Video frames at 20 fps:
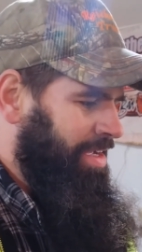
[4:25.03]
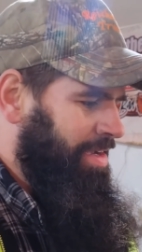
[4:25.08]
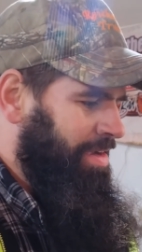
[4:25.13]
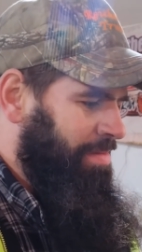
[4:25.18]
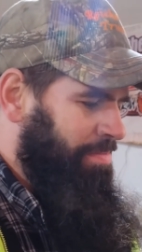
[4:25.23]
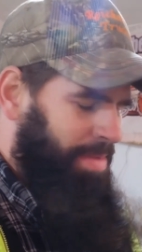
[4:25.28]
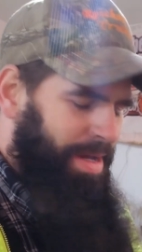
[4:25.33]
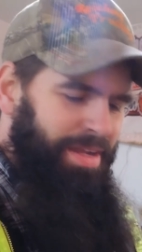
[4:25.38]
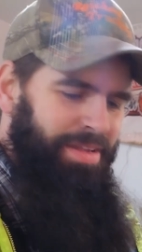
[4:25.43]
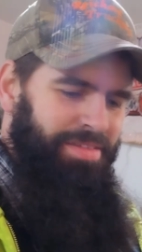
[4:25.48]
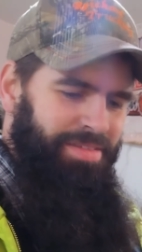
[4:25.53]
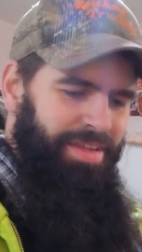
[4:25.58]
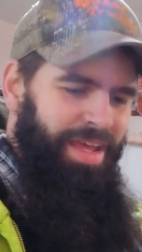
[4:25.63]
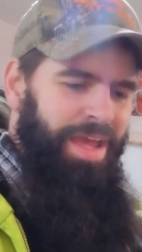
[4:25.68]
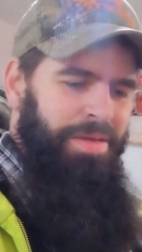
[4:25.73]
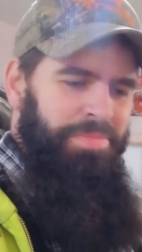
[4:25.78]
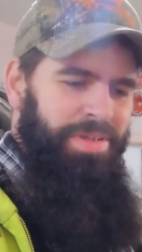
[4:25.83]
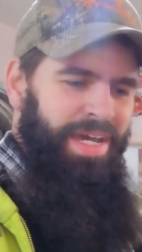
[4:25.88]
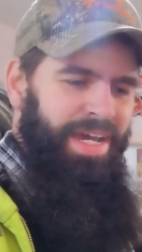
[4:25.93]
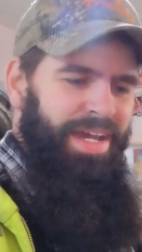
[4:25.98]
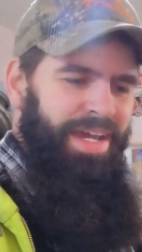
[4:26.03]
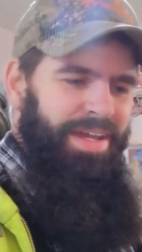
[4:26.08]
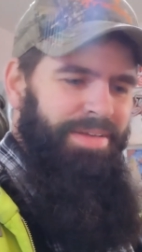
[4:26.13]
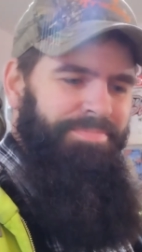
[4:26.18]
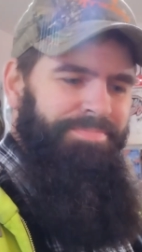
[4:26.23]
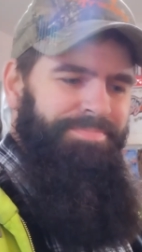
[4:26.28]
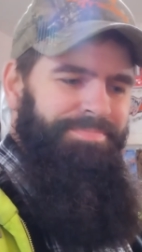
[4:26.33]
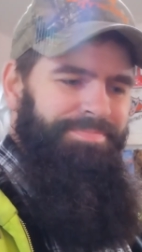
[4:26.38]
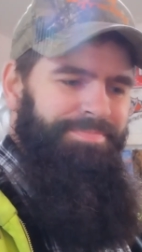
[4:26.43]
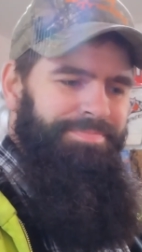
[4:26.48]
But at the same time,
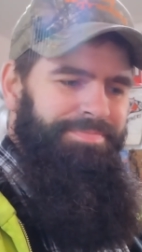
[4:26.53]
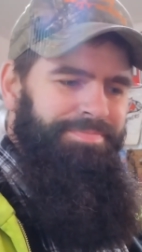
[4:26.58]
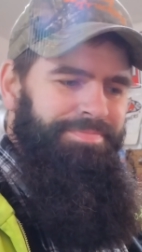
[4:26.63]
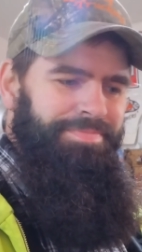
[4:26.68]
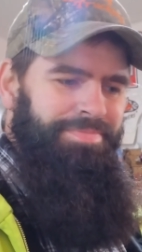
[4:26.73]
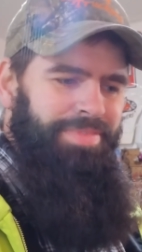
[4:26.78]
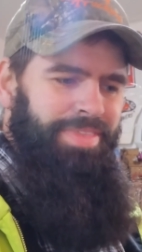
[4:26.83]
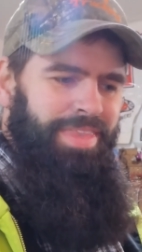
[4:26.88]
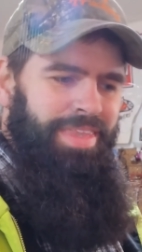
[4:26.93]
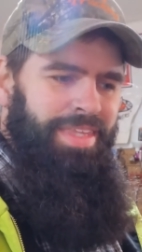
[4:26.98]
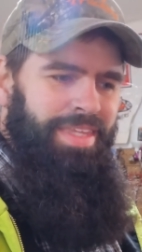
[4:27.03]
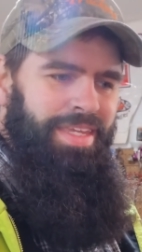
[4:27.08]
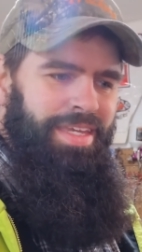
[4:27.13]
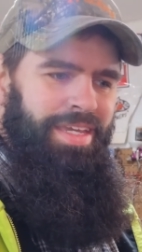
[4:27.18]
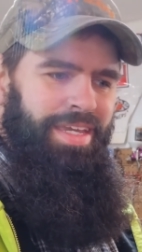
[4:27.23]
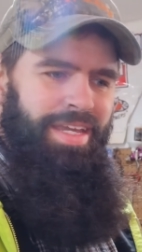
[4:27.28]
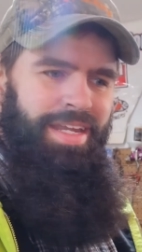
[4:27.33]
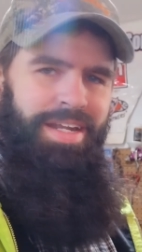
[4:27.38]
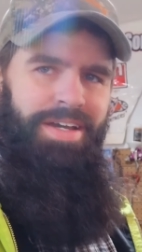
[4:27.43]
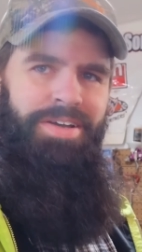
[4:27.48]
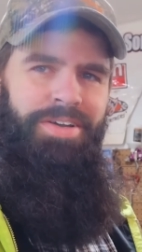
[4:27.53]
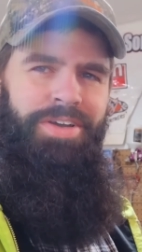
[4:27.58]
you know,